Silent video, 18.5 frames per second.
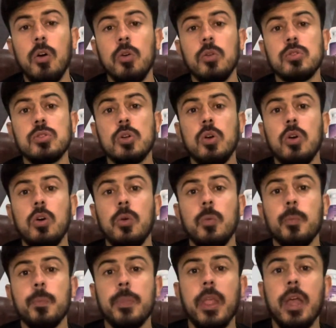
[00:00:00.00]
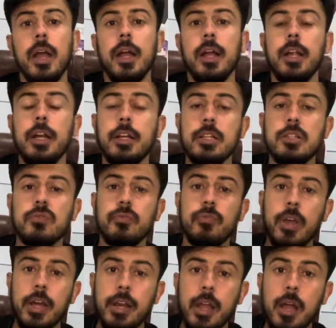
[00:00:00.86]
So, it is
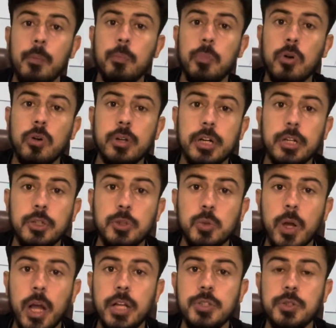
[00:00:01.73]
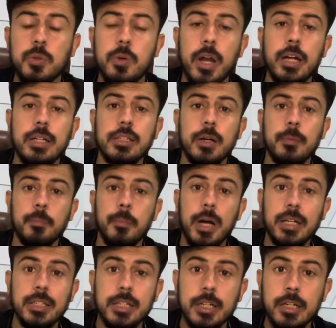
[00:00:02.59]
very important to educate the
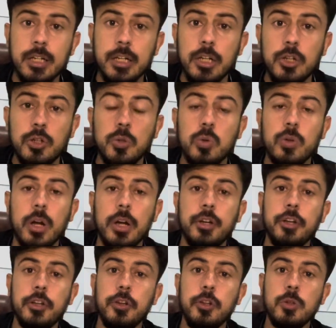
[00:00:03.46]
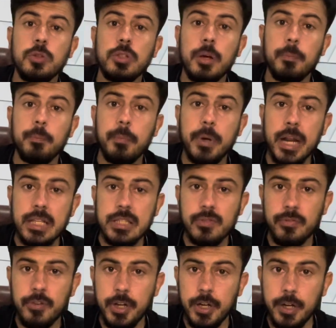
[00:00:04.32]
mother to continue the
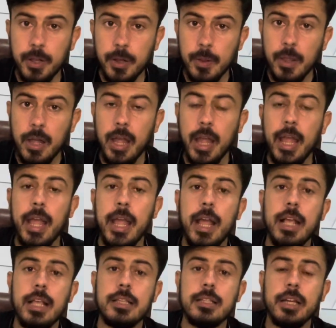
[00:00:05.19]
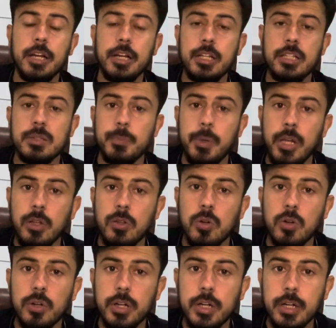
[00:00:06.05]
breastfeed, as it is being
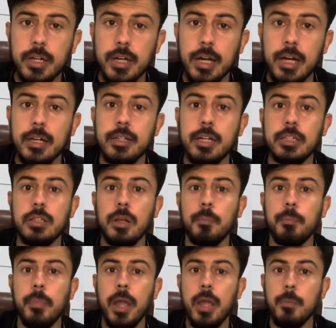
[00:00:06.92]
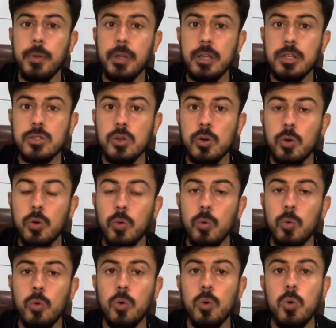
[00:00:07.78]
noted that the babies
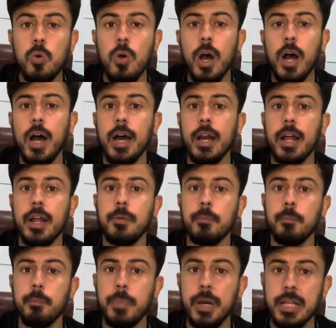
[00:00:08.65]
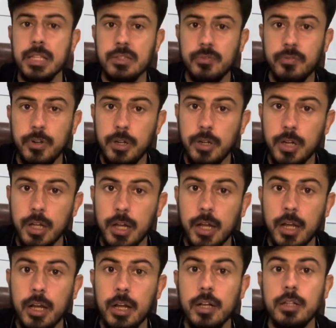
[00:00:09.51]
who are on breastfeed,
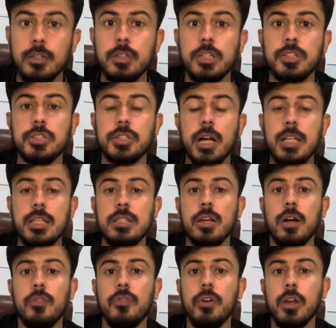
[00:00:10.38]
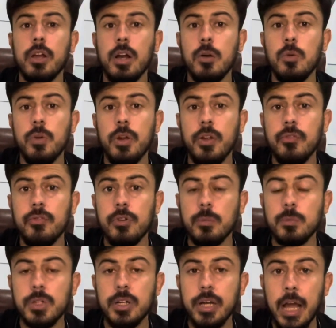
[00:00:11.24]
the chance of recovery
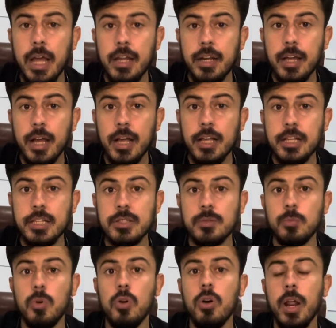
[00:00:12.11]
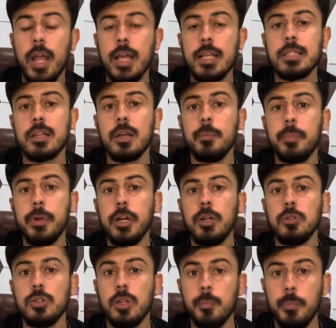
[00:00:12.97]
from the diarrhea is more as
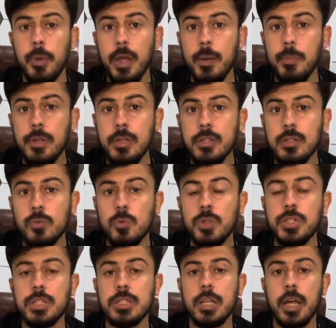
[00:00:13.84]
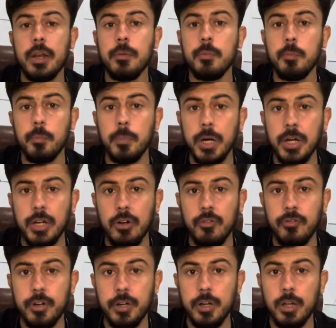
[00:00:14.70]
compared to the babies which is on bottle
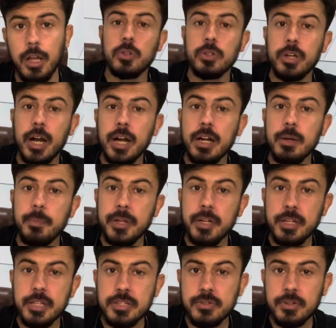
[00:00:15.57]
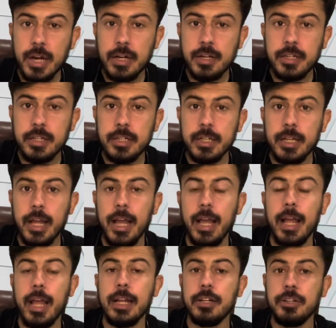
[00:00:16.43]
feed. It should not be restricted
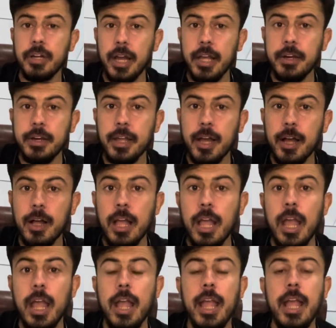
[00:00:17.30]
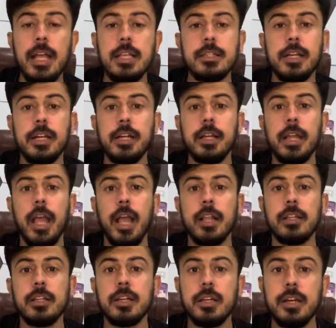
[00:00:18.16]
in diarrhea as it
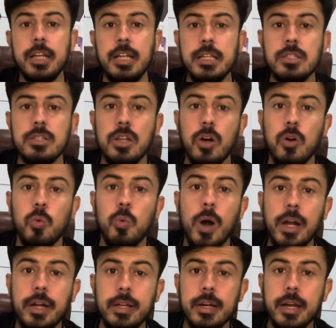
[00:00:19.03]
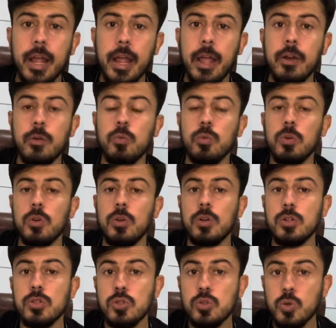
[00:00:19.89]
increases the water and
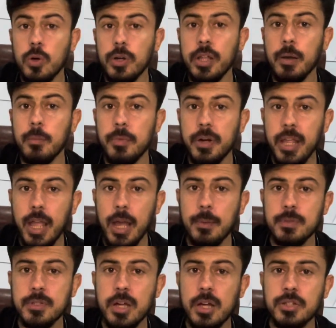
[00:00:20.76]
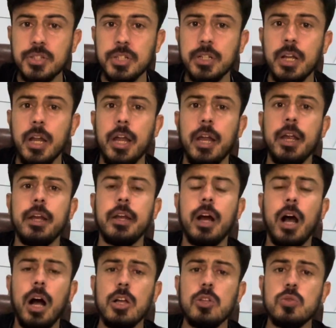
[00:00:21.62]
sodium reabsorption. It
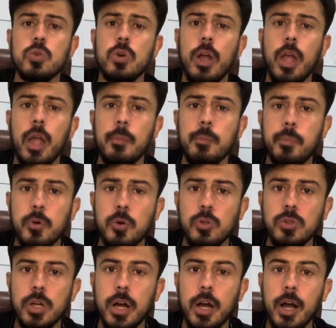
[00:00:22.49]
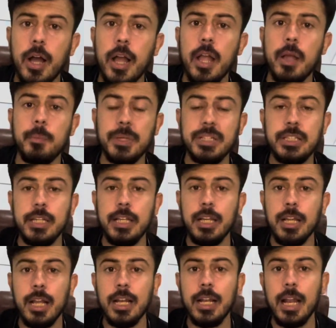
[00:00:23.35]
also improves the
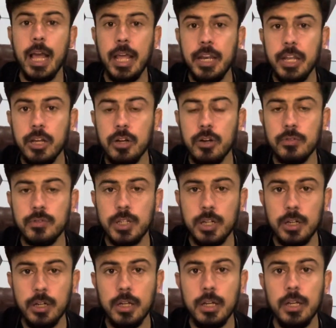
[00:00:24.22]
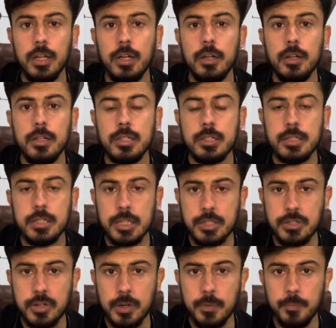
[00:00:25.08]
epithelial lining of the
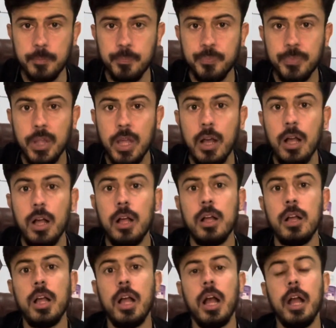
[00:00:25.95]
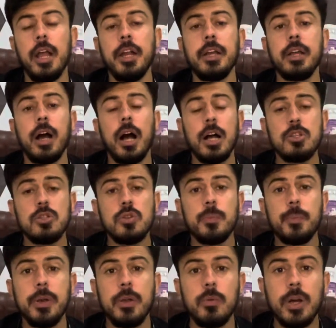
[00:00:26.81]
system. It also
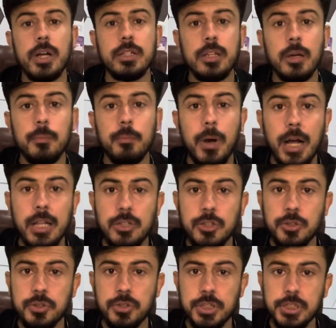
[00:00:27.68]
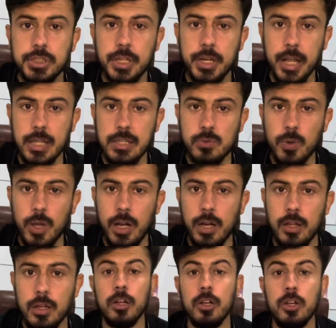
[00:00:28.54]
prevents the malnutrition as well.
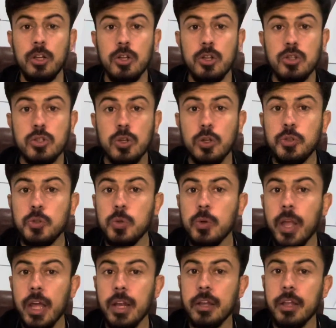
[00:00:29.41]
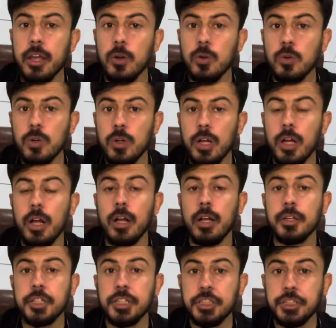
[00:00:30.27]
So you can give
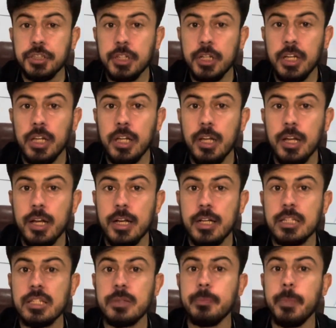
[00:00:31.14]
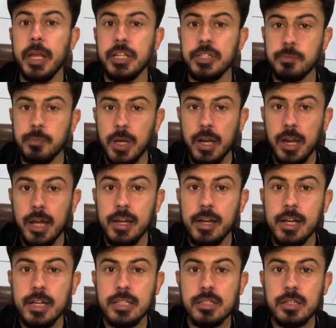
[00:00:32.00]
khichdi, smashed
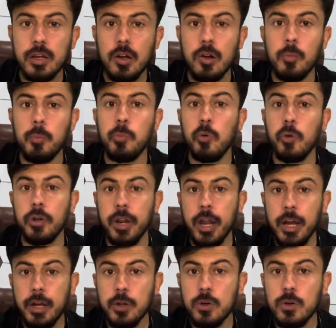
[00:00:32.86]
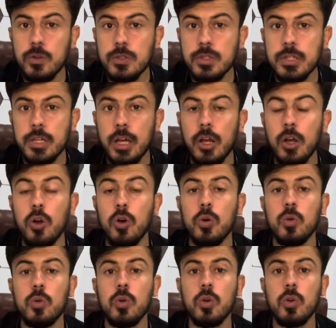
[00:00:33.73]
bananas, potatoes,
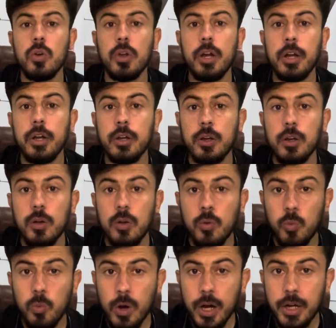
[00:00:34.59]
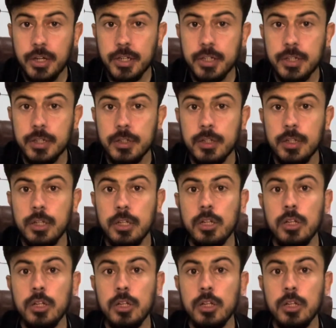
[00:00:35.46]
coconut water